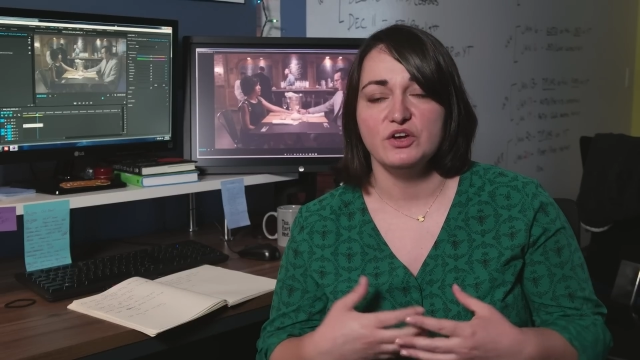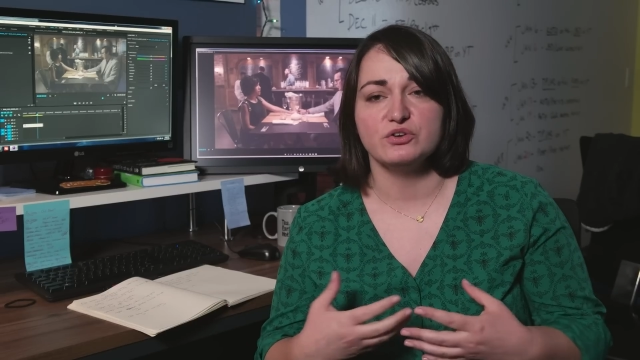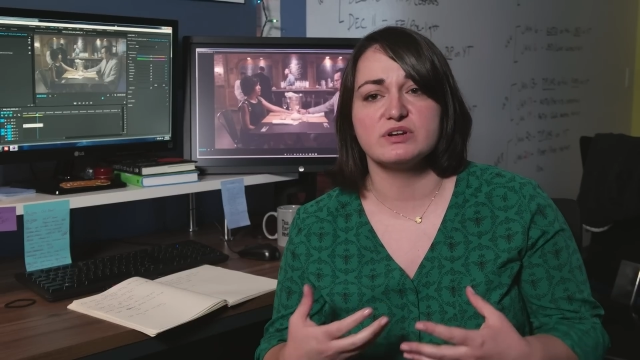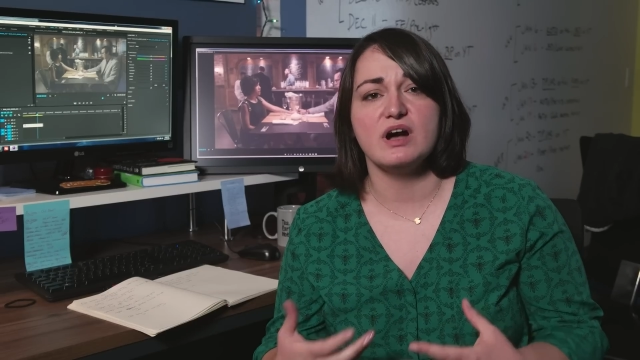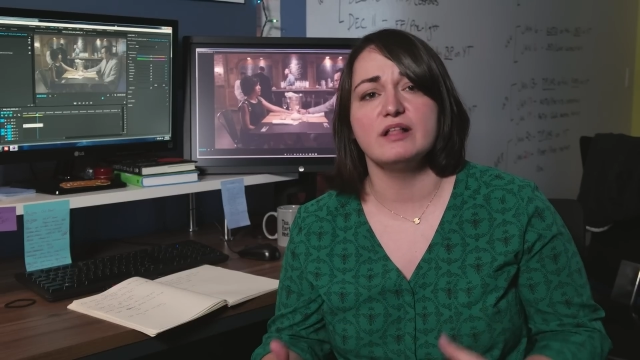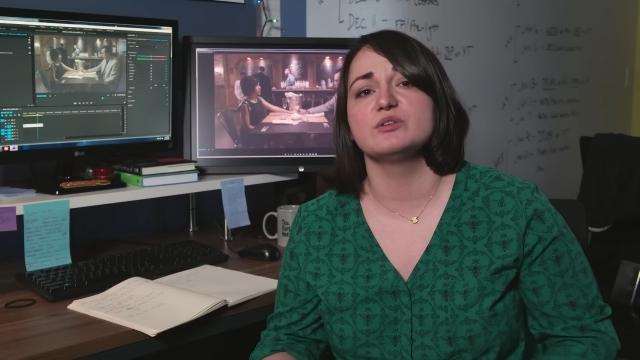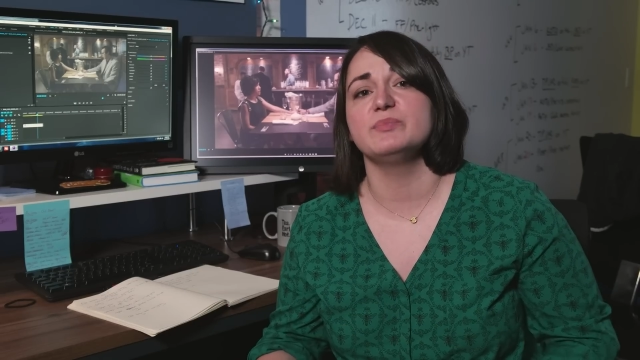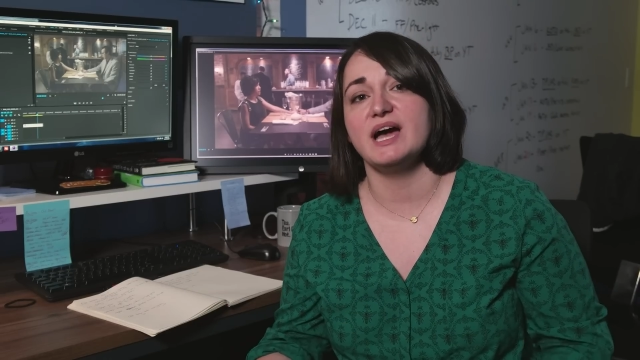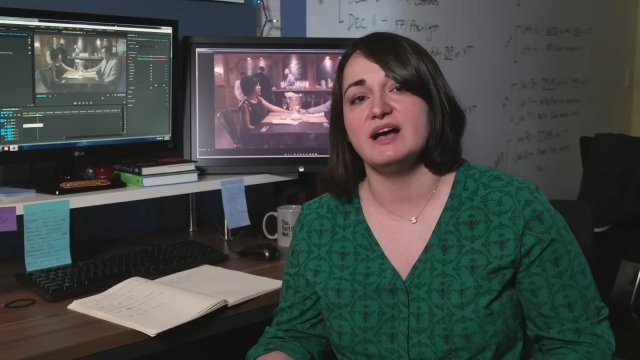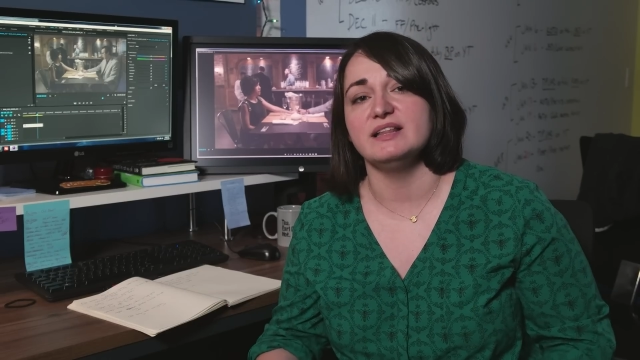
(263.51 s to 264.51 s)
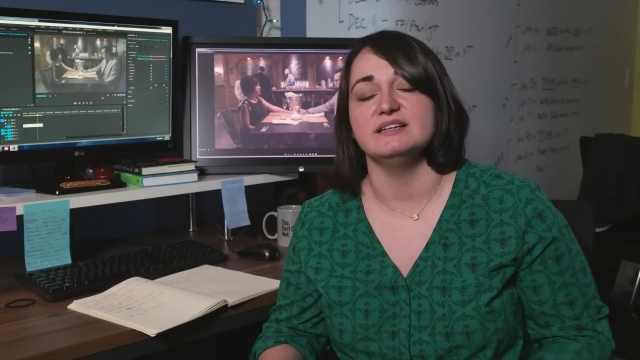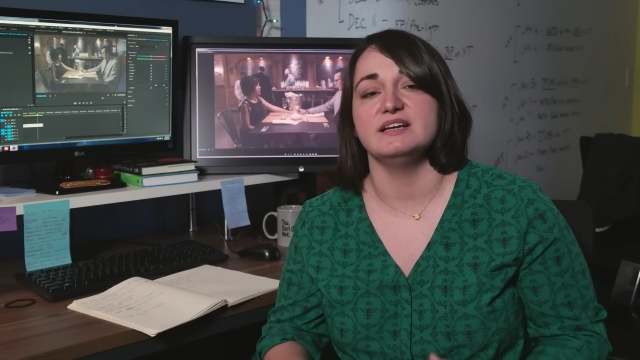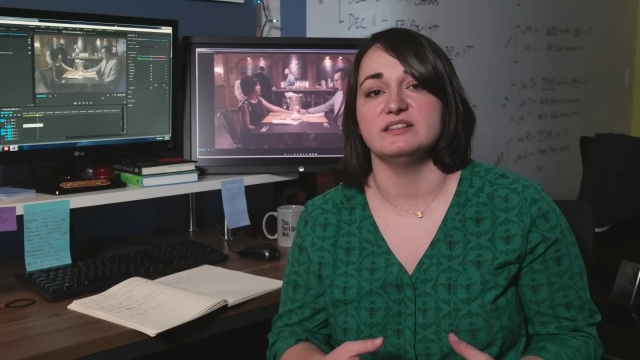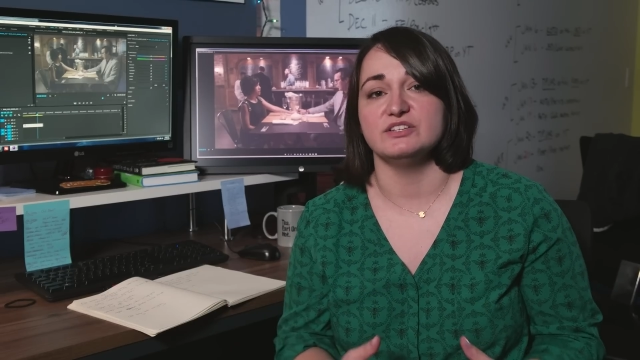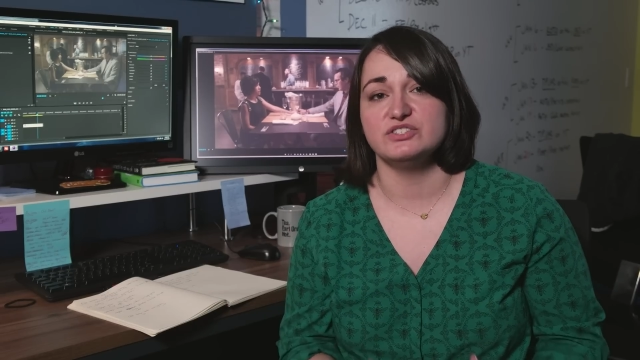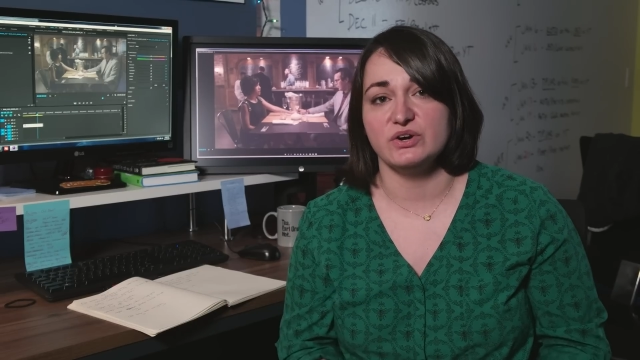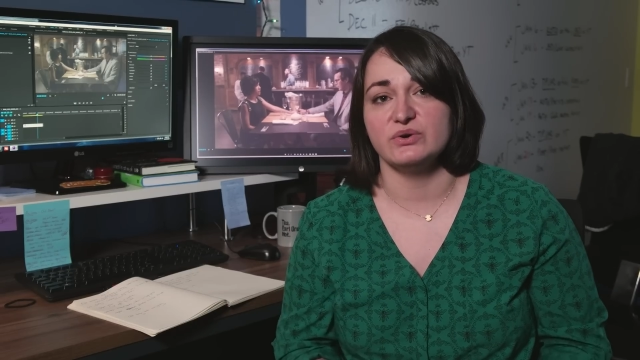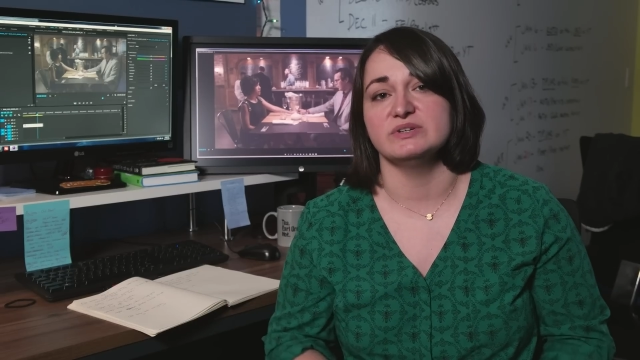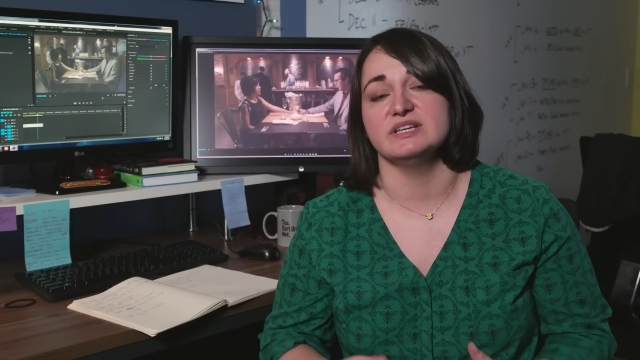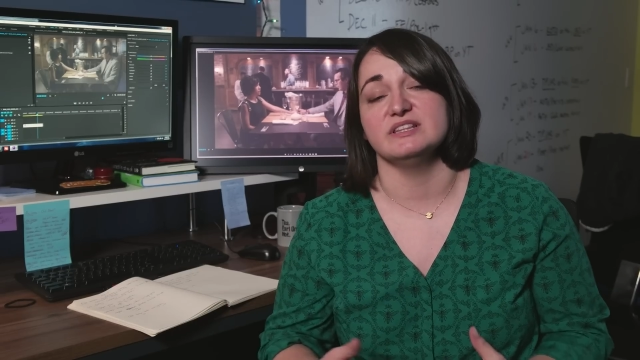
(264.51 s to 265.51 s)
your color palette and the
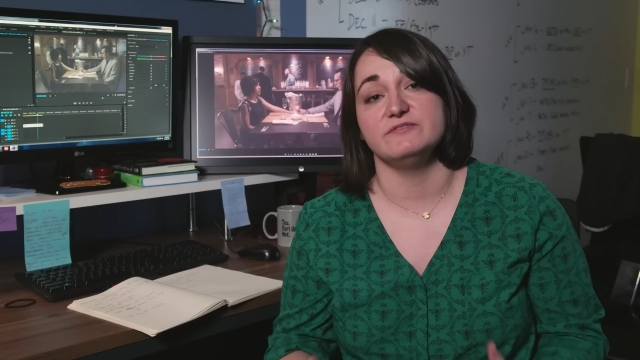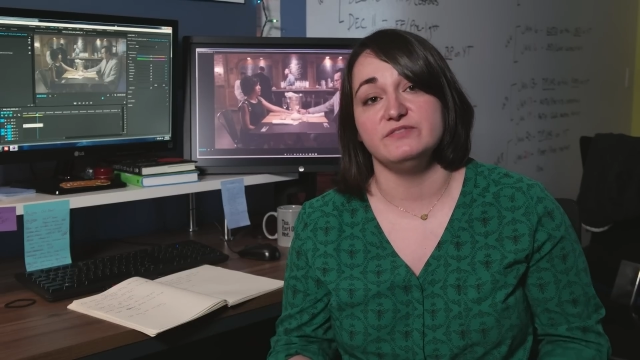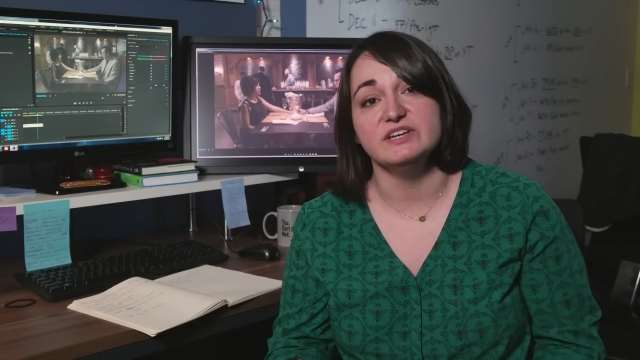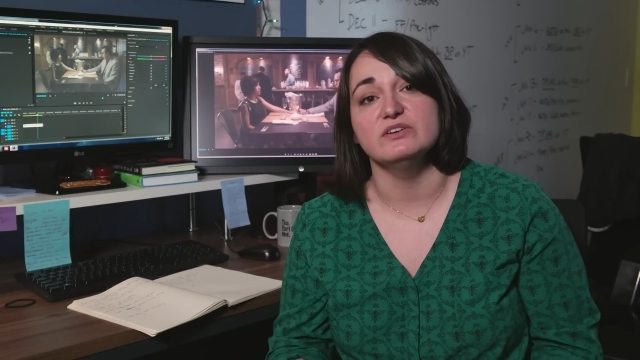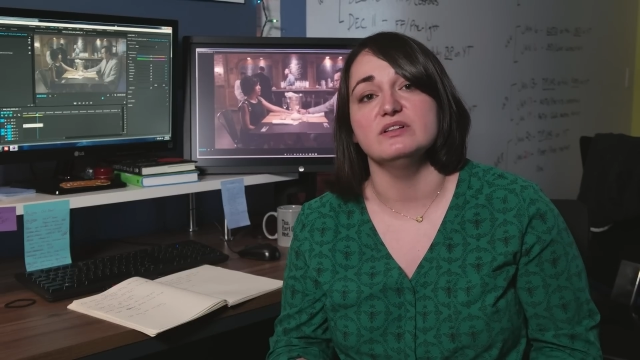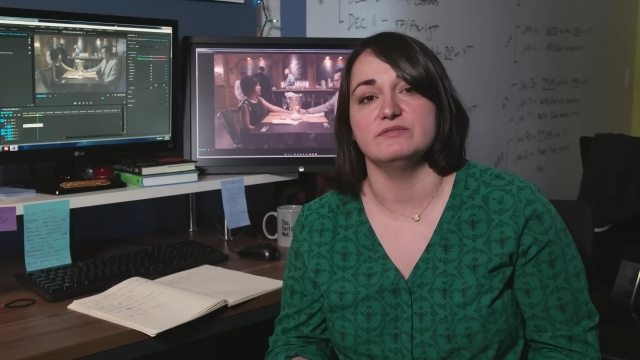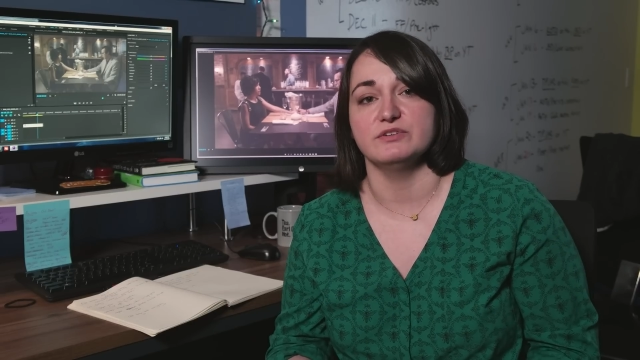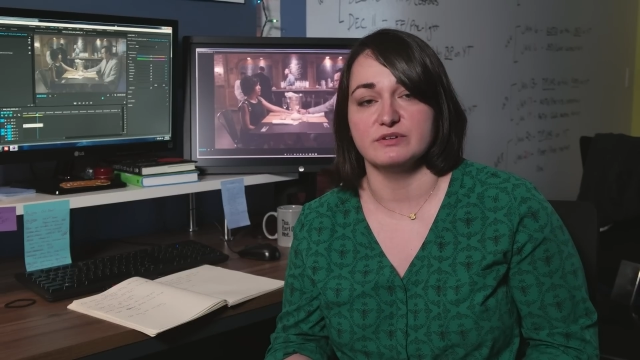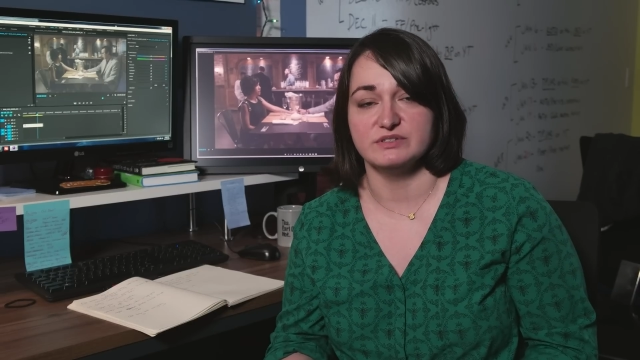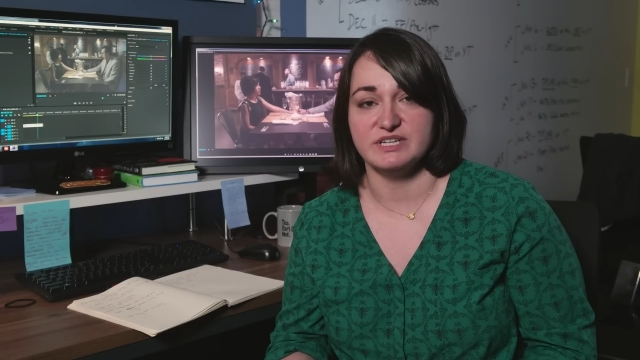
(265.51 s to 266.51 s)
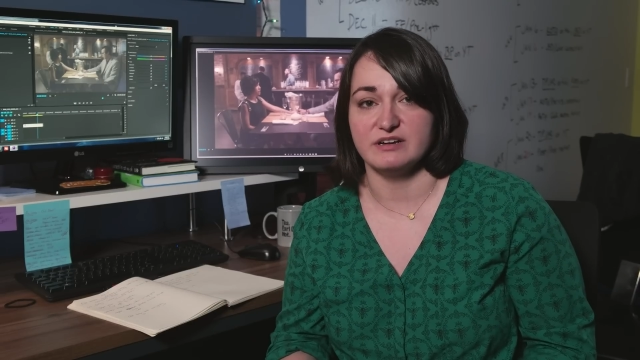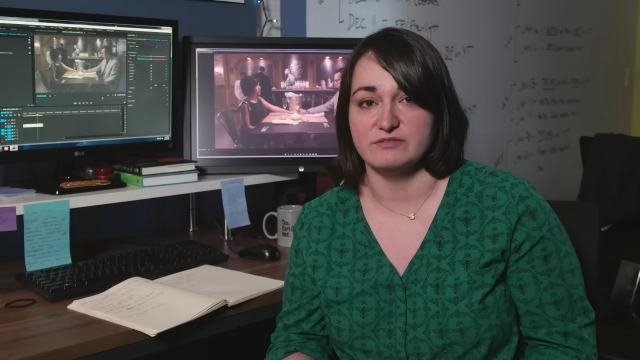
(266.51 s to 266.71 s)
tone and the feel of your entire